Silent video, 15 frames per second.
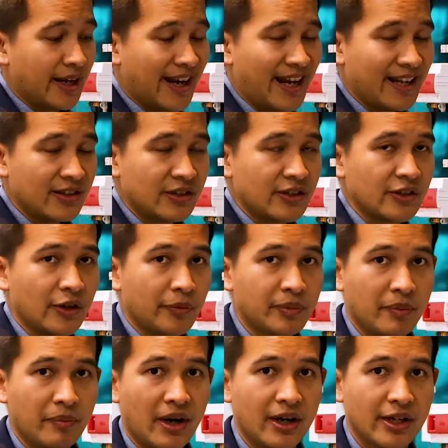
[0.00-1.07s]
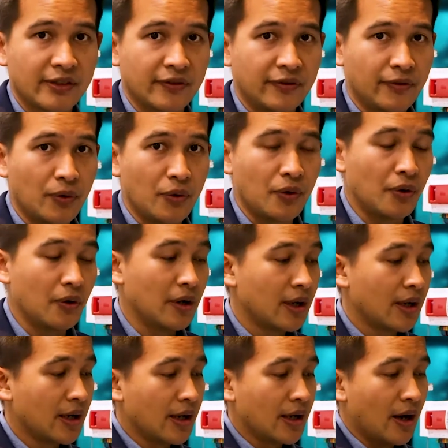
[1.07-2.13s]
lens is optimized for
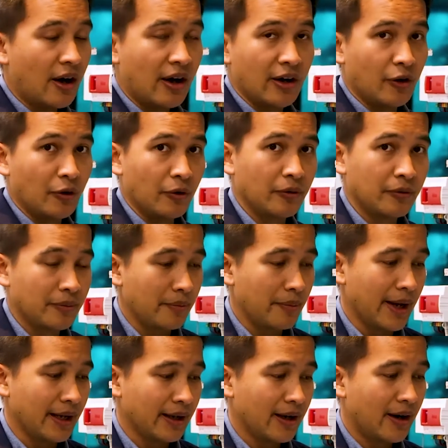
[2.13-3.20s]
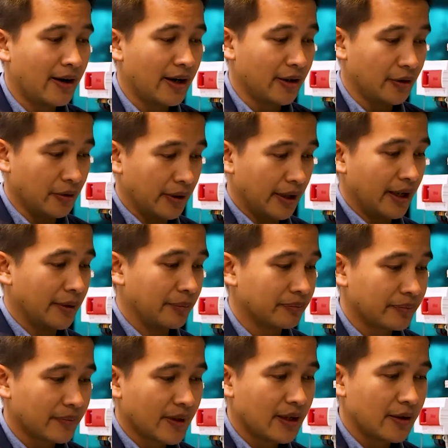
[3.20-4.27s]
aisle, aisle um,
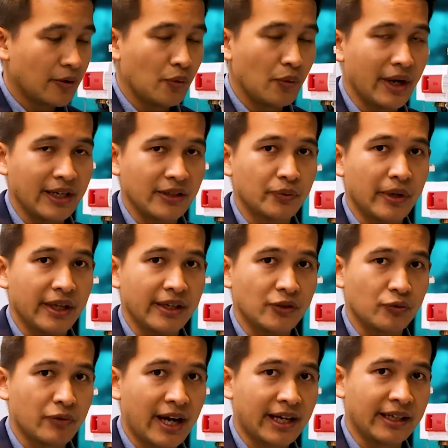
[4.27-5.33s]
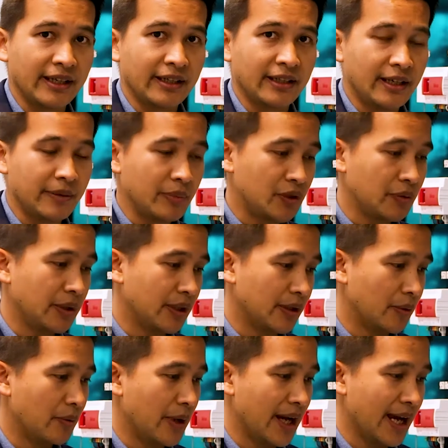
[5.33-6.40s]
ways where there's racking in between
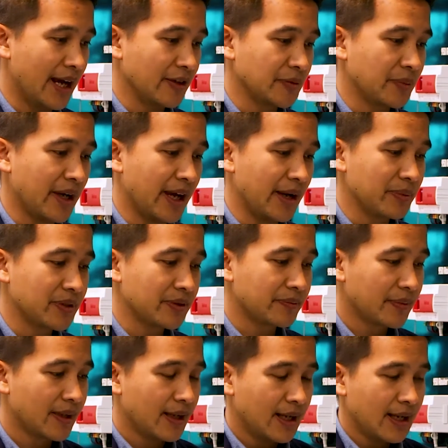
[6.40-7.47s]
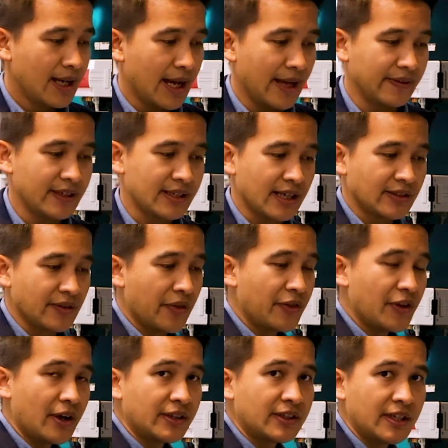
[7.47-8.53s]
the warehouse perhaps. And this has a
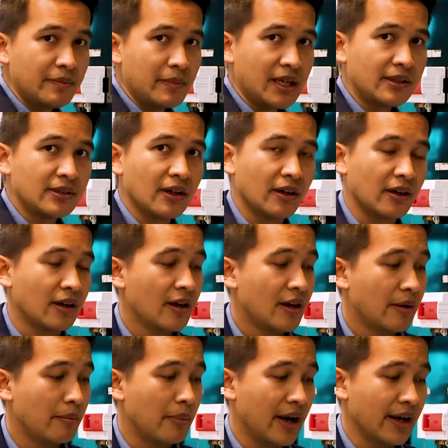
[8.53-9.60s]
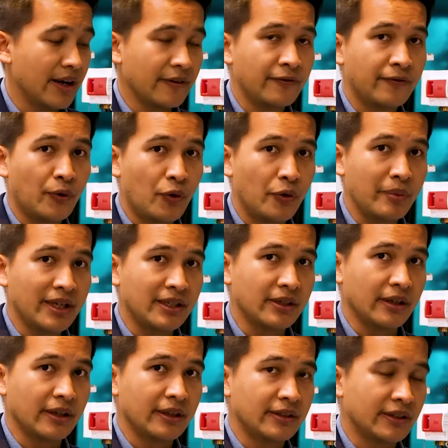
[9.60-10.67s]
thirty meter by four
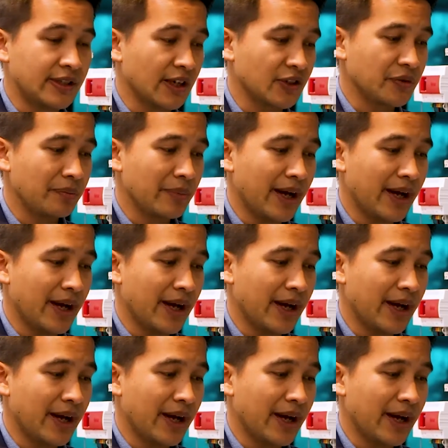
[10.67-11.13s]
meter detection